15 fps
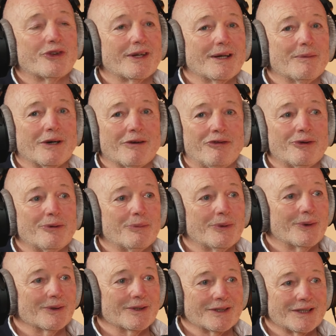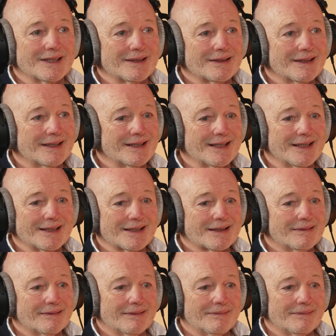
thing about football is it's